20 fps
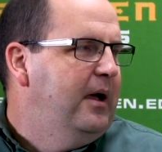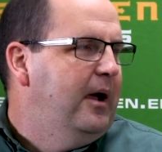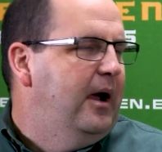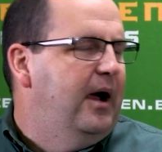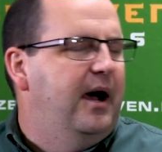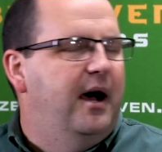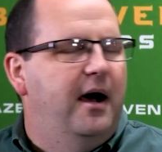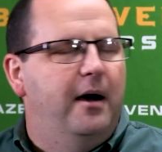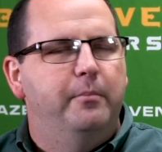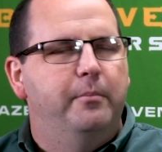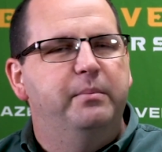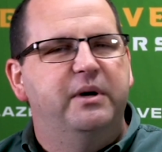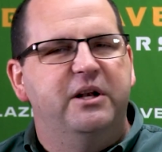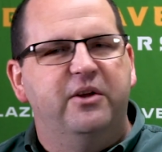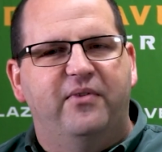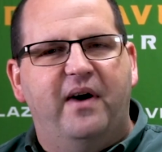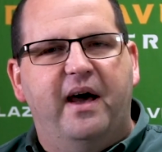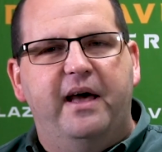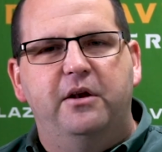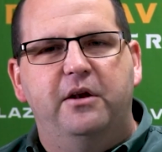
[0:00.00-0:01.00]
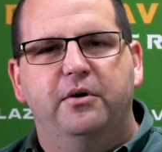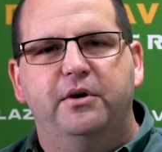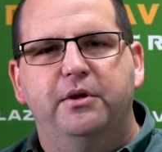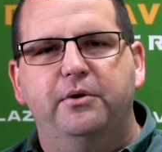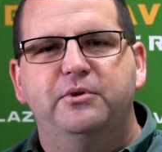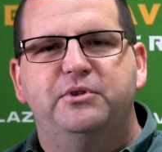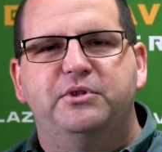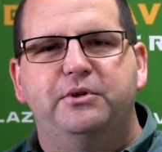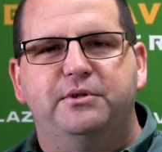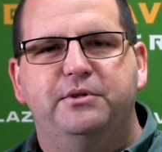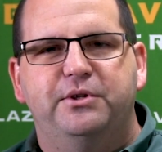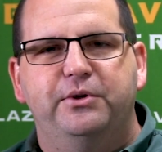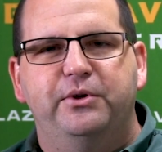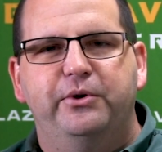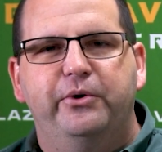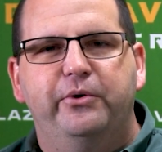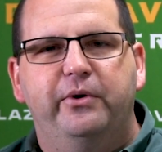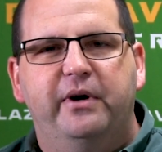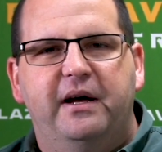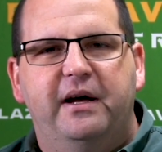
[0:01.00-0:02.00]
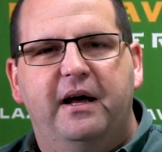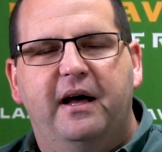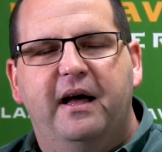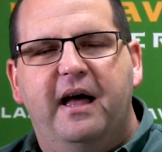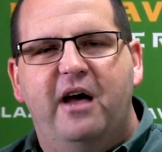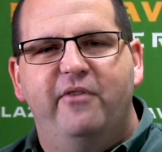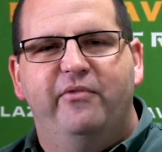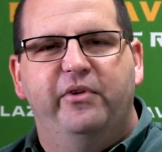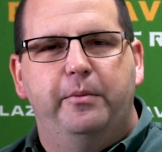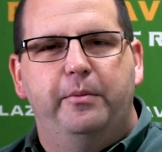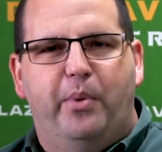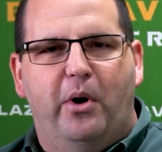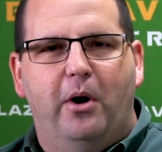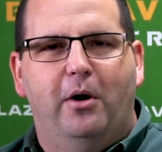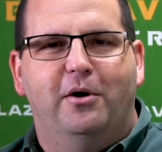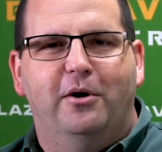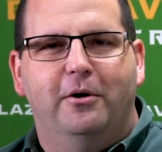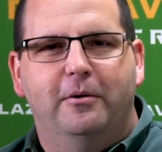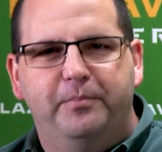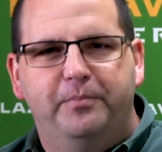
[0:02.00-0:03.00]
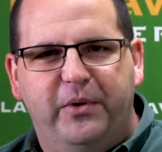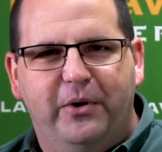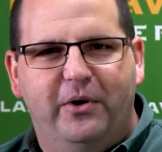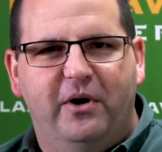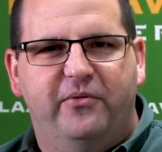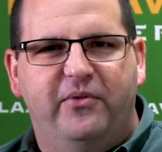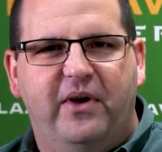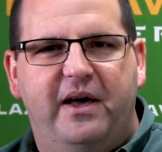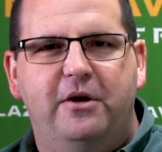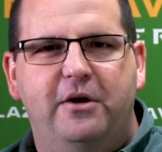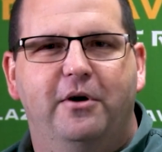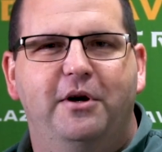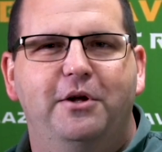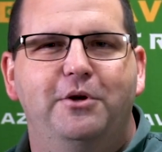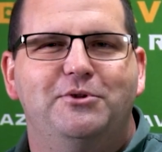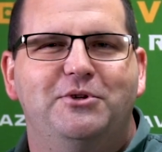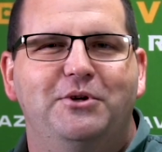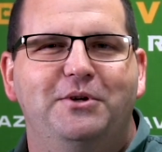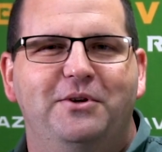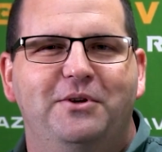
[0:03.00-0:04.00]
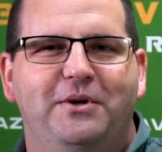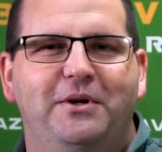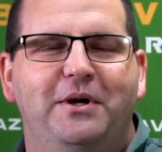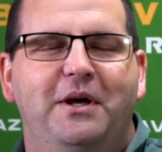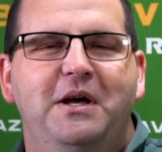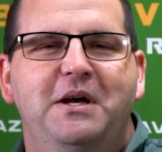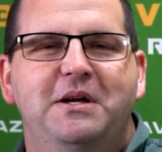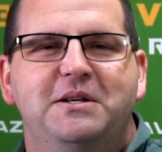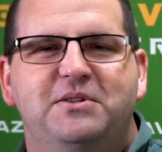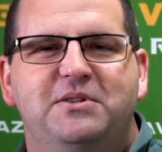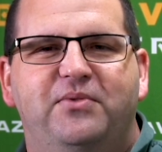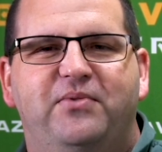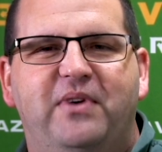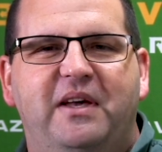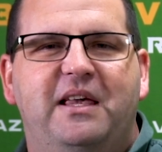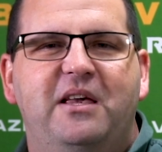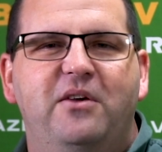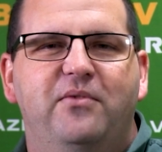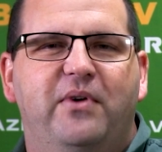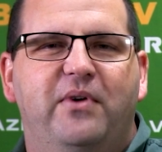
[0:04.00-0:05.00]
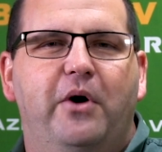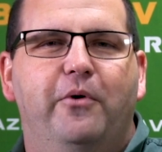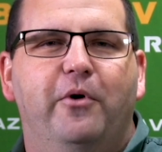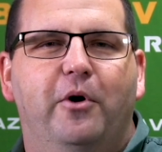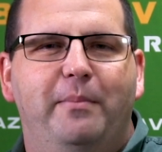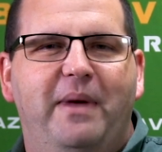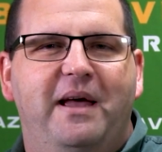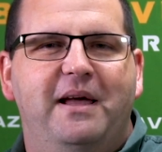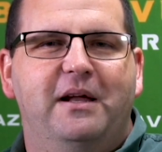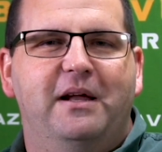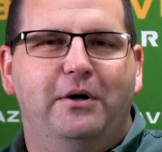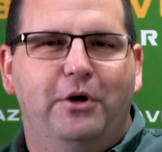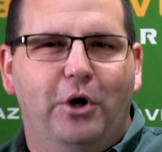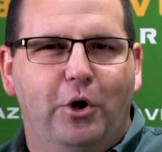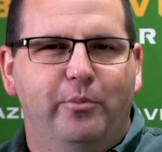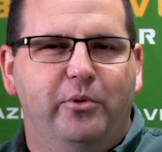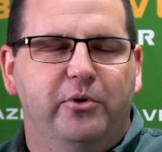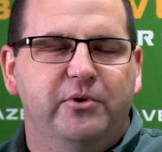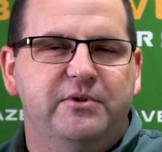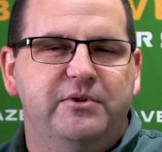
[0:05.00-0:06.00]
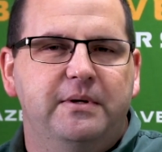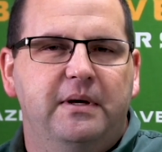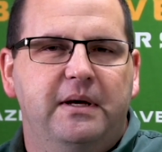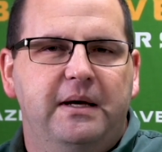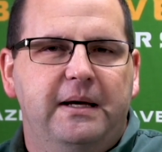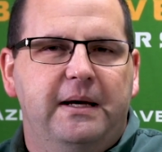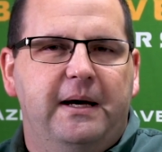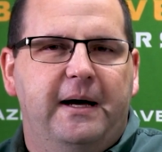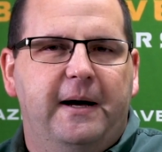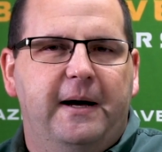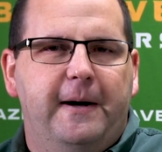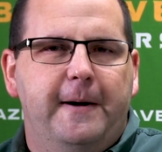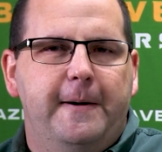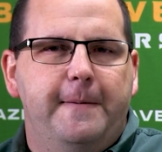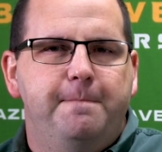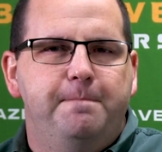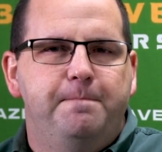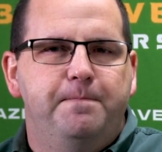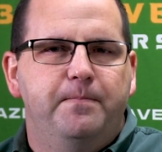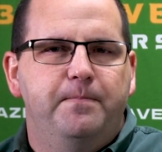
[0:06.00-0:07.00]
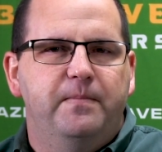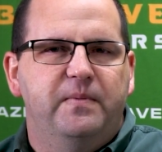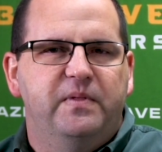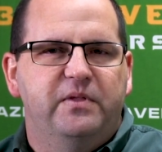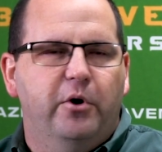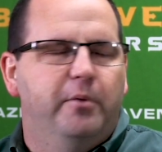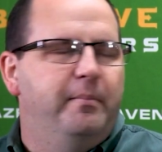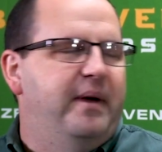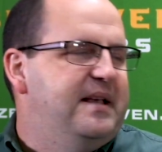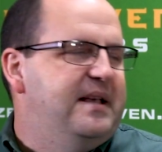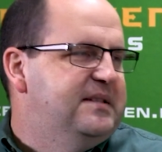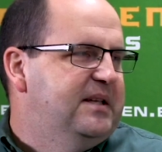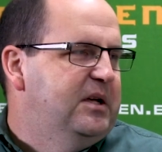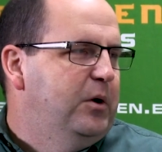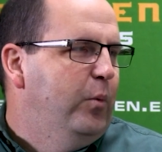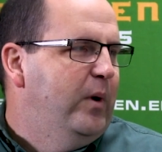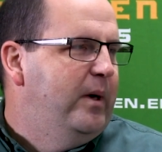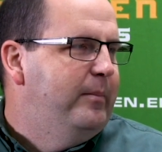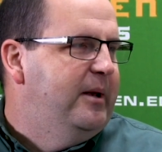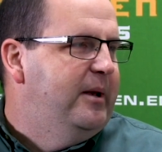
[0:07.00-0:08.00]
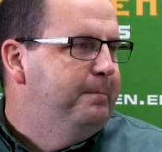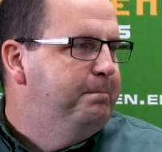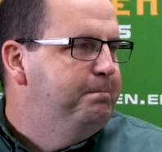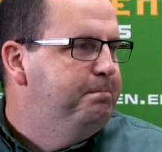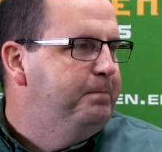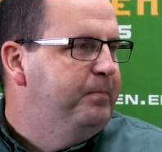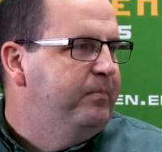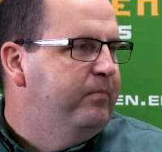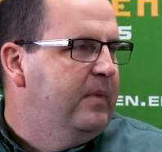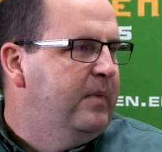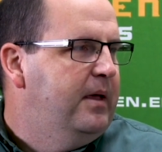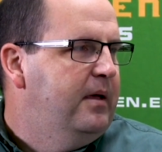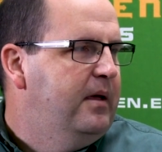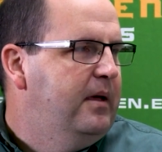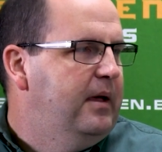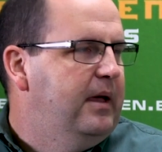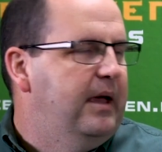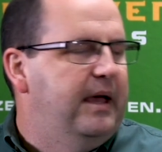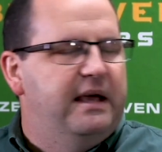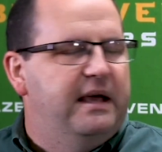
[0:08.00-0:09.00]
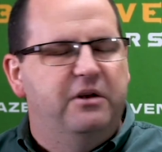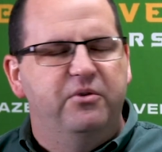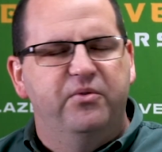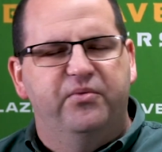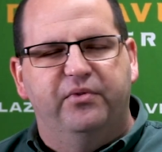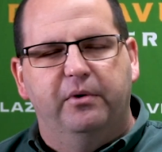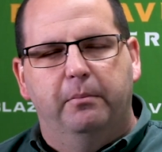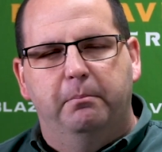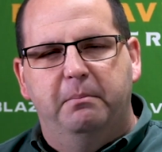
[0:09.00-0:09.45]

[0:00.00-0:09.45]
But if I introduce you to Evelyn Parker, or if I introduce you to Vicky Vo or Megan Nobles, they're amazing women. And for